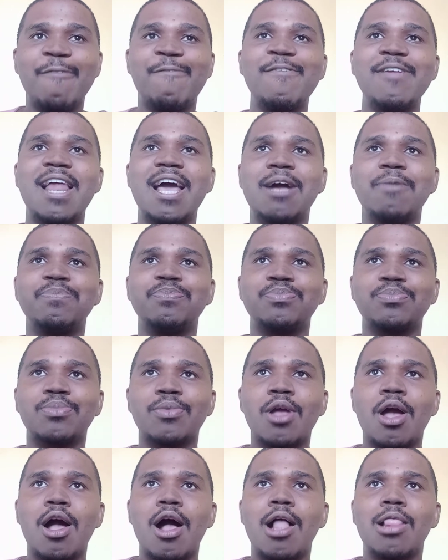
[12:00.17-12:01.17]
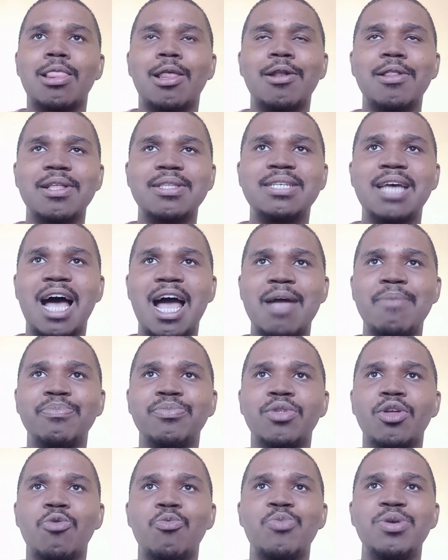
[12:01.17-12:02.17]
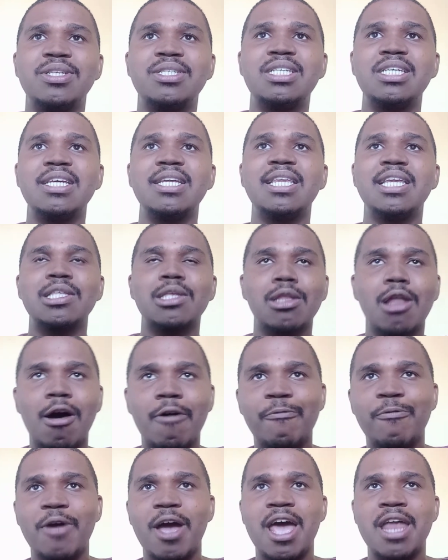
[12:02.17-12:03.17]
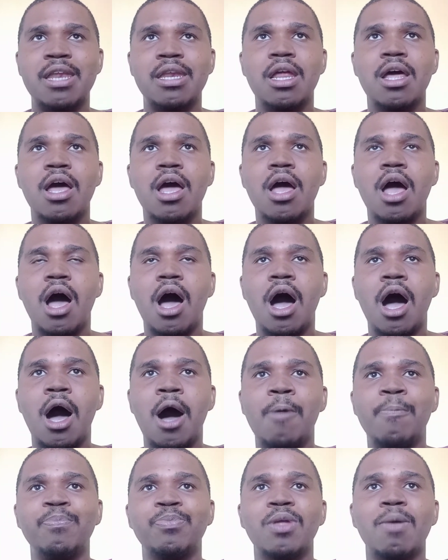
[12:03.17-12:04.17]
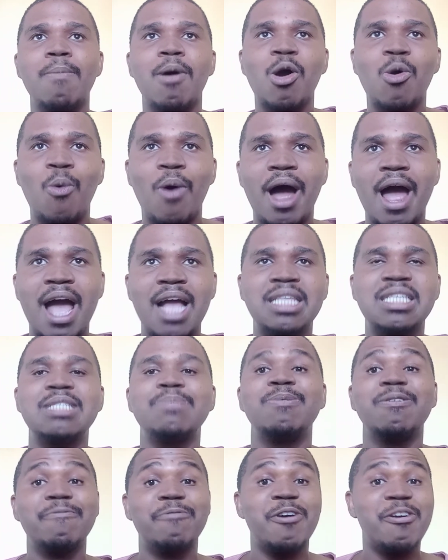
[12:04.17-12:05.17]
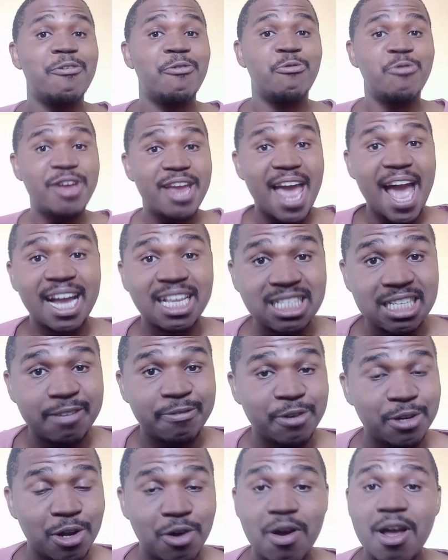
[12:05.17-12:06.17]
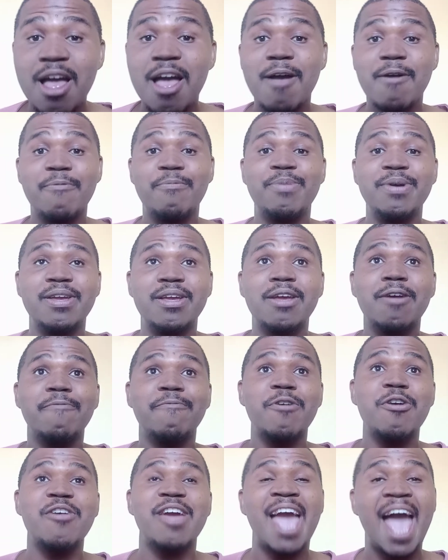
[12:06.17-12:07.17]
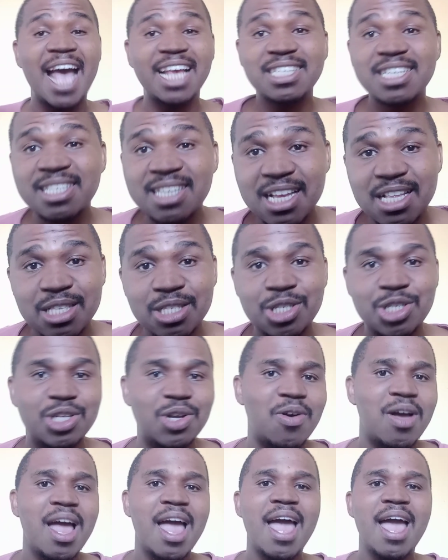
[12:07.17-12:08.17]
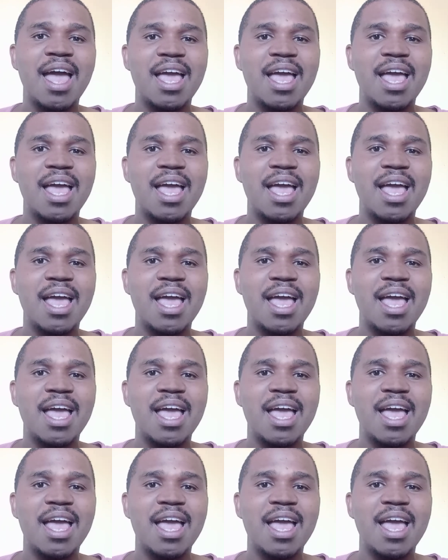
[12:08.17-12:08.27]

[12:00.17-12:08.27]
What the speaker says: I feel like a lot of the time, we see Lindelof and Maguire just being very reactive, you know, being very hesitant, you know,